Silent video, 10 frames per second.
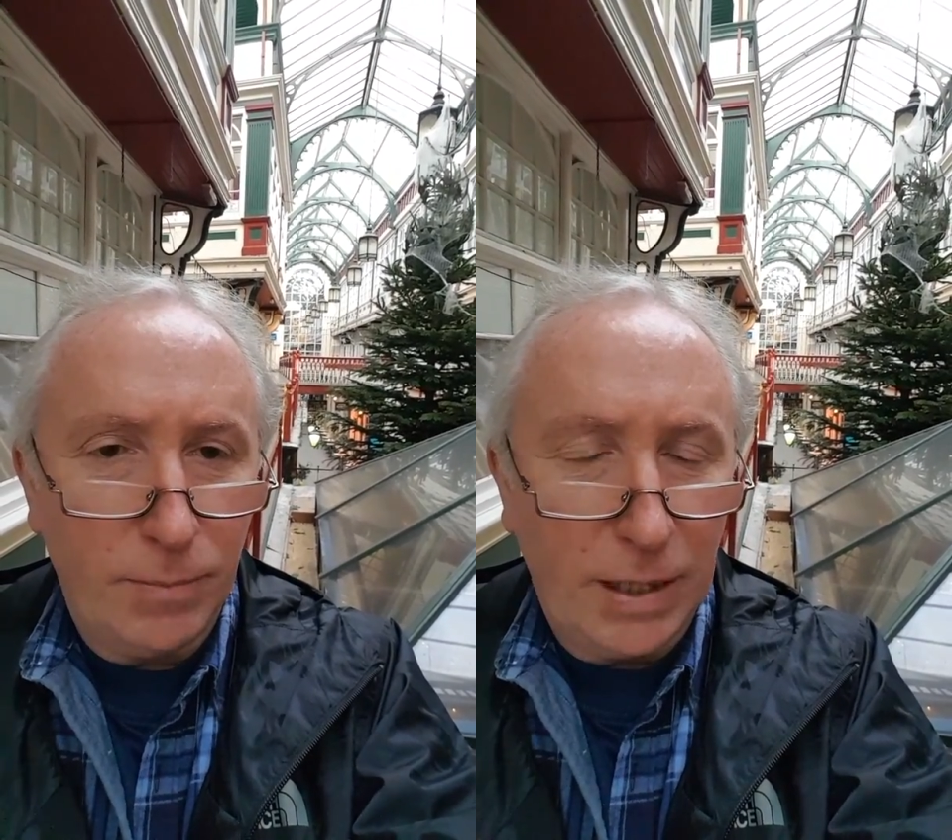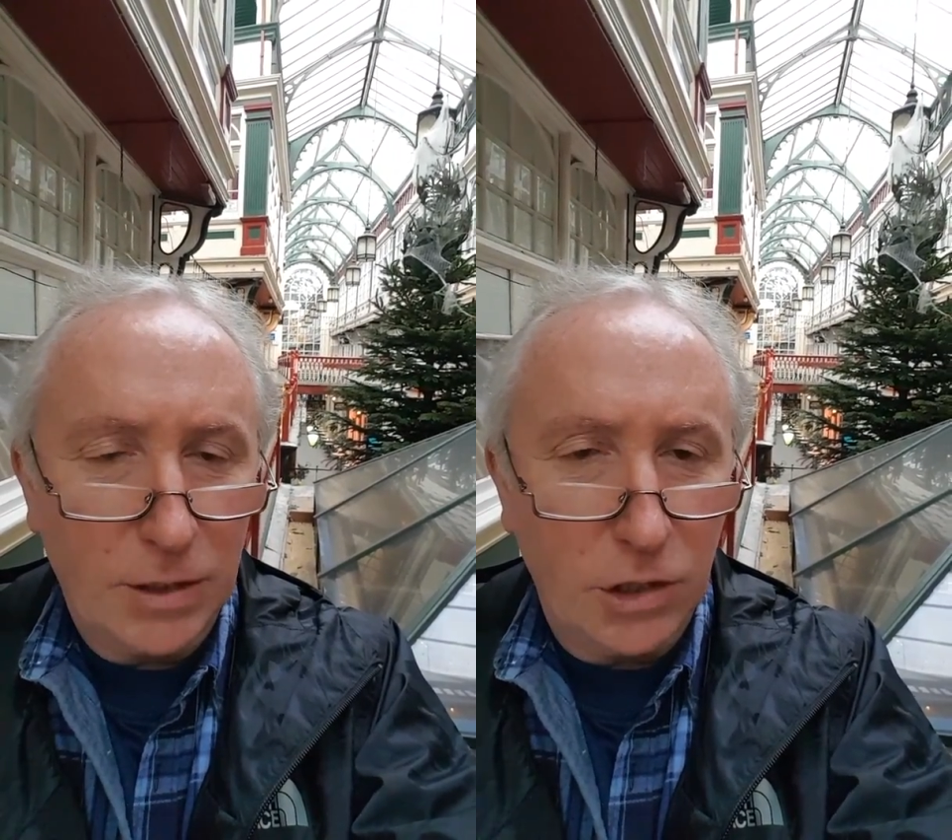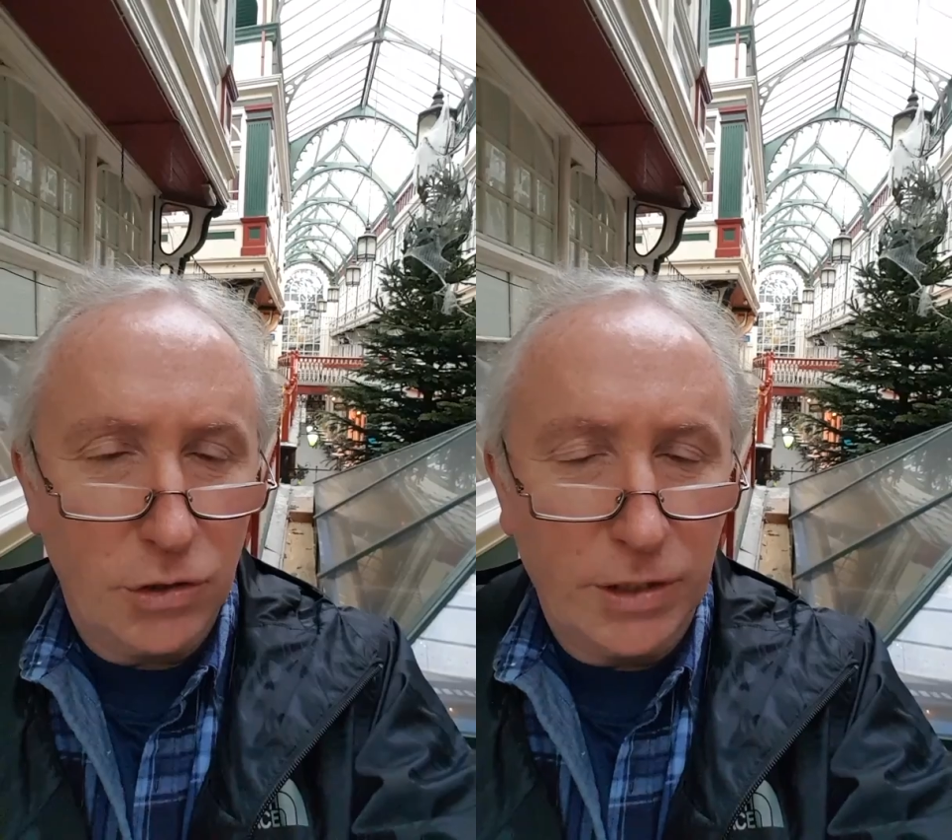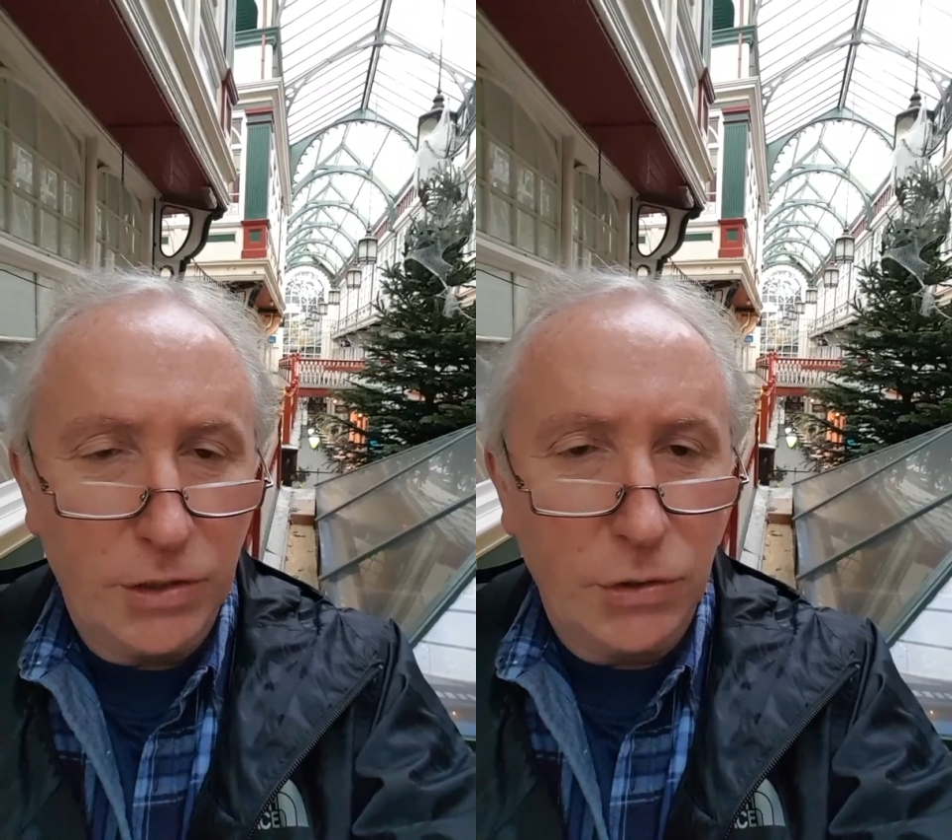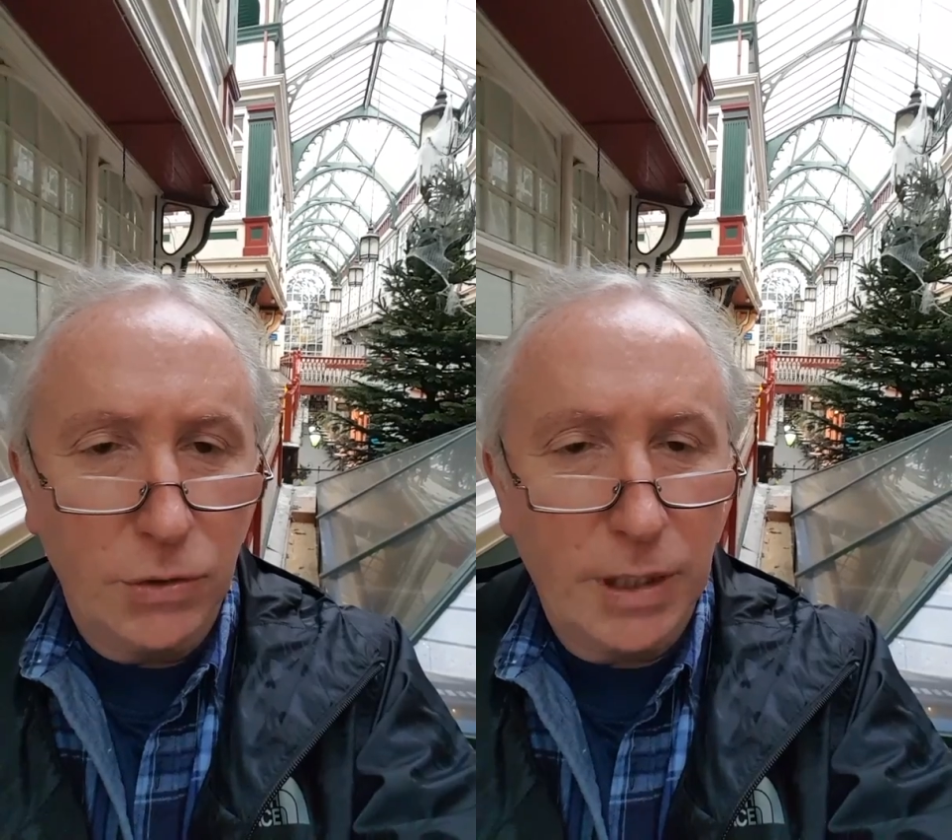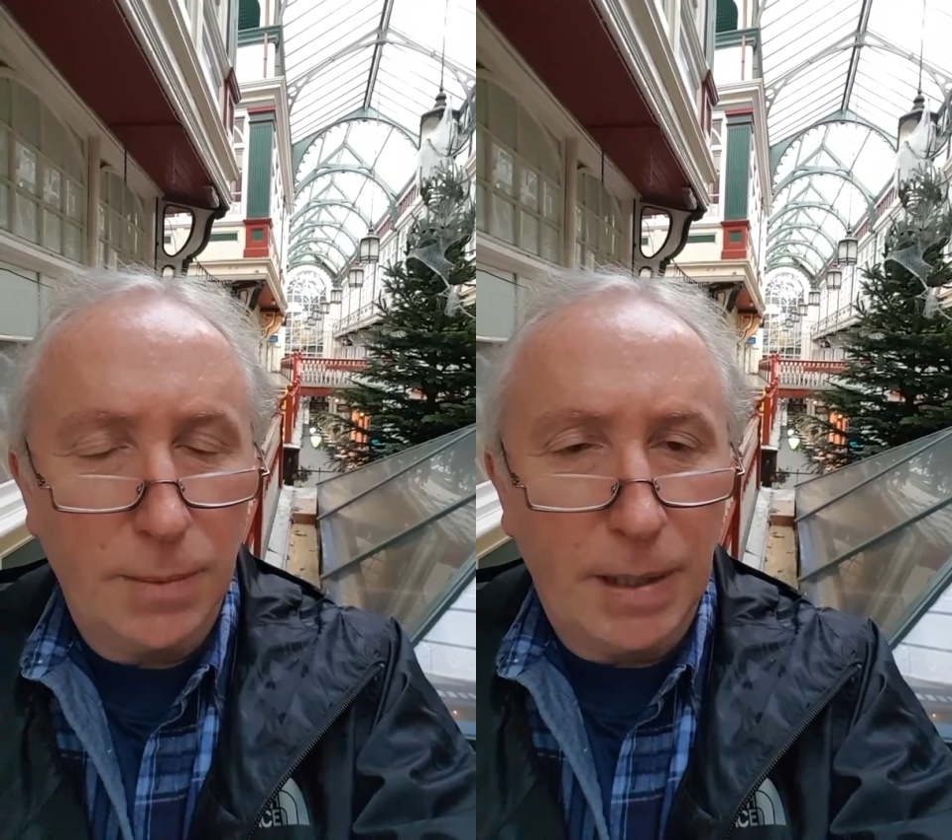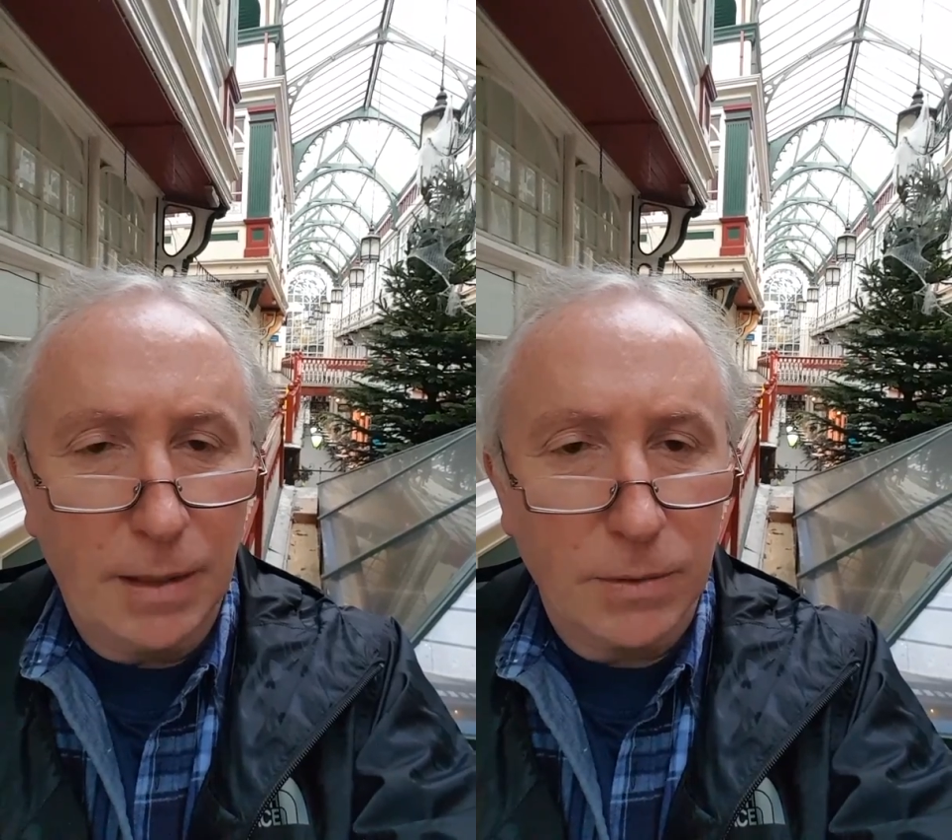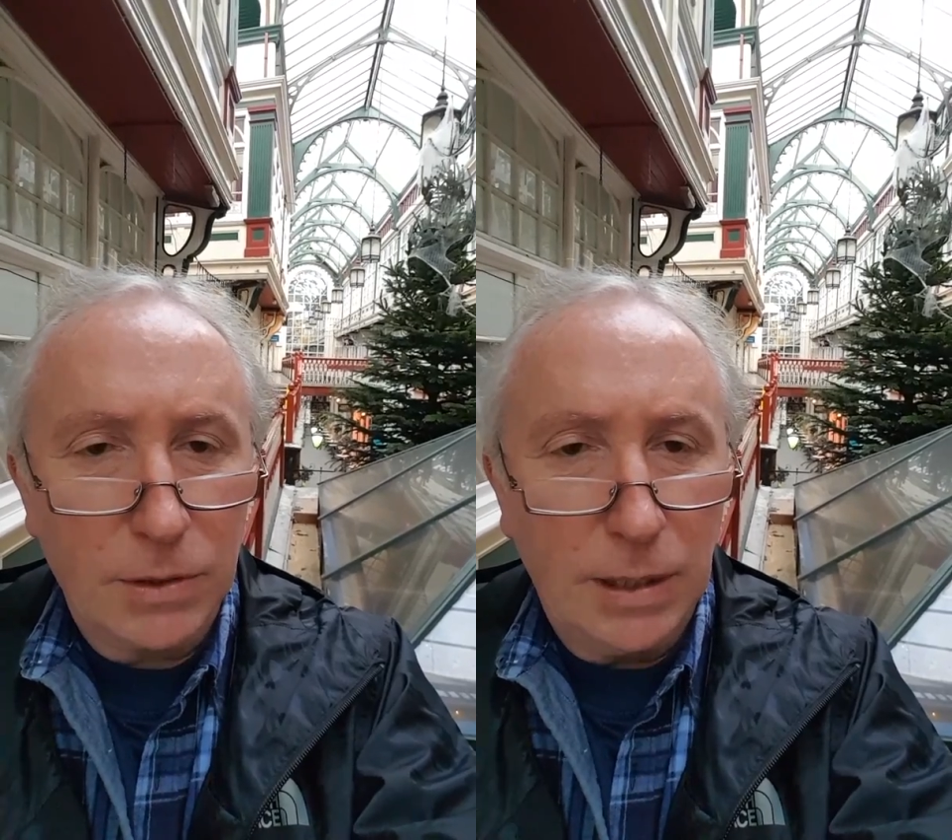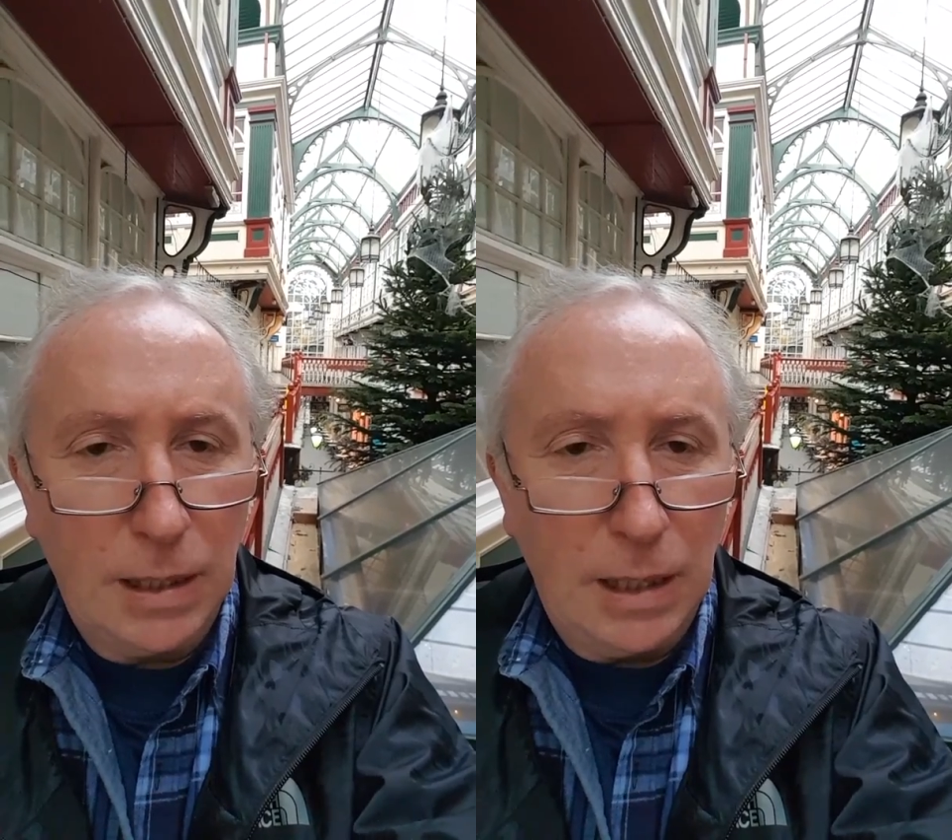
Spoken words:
practitioners talking about